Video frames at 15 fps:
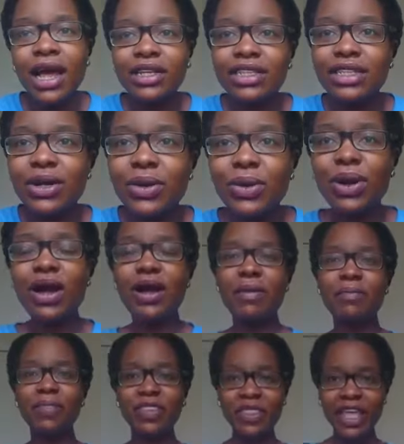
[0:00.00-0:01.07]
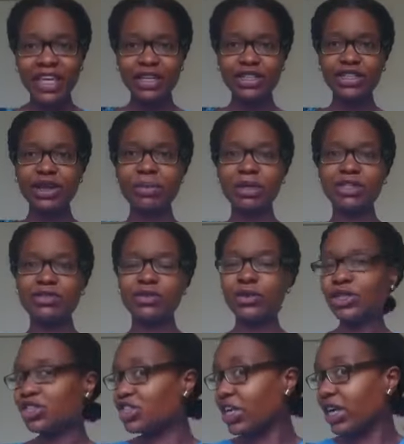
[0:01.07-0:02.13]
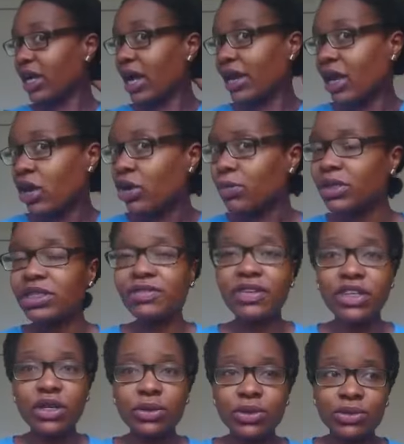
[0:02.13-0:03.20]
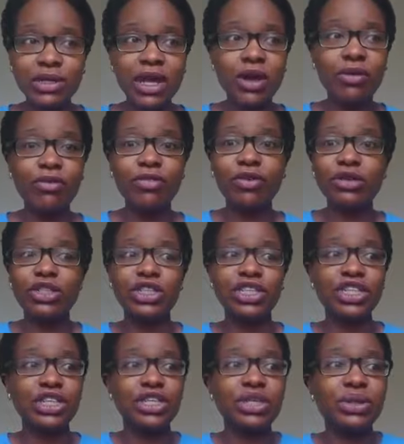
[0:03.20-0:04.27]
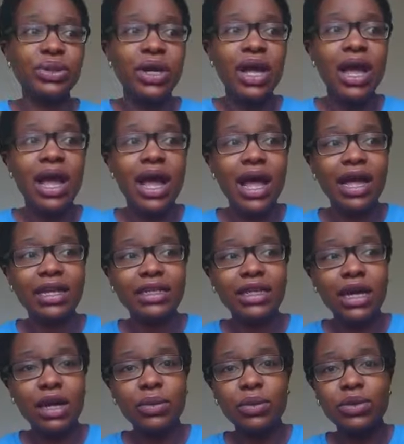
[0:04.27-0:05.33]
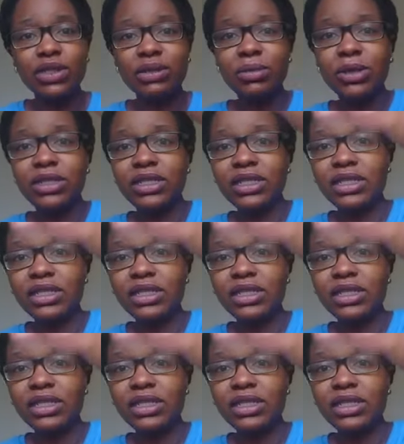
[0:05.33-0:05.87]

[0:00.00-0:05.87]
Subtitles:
So thank you so much for watching, and I hope this video was helpful to you, and I would most